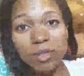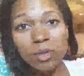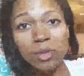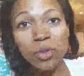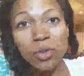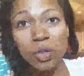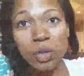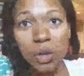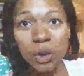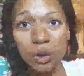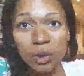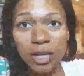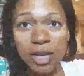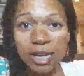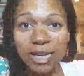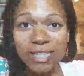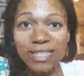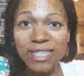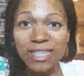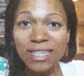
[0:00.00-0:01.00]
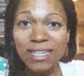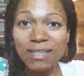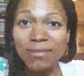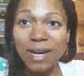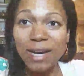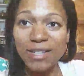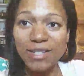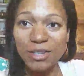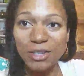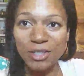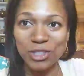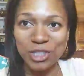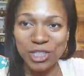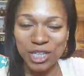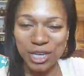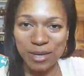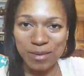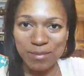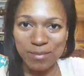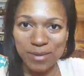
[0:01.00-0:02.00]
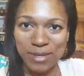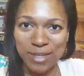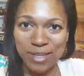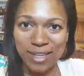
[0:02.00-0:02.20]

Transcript: So, they extended my internship.